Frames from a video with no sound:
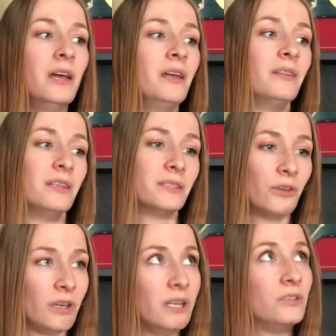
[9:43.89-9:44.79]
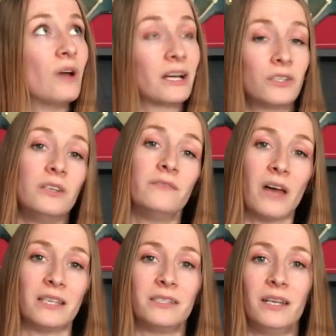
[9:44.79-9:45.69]
that is looking to actually
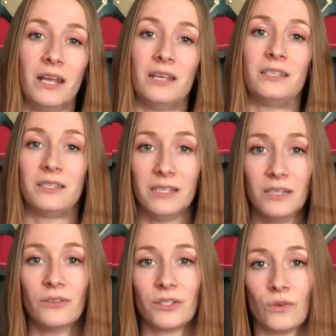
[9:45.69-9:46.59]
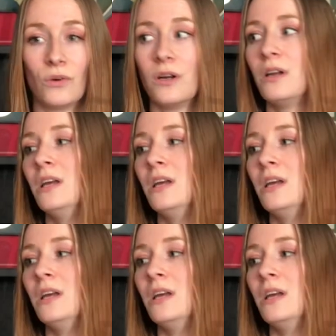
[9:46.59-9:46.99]
invest in a steel sword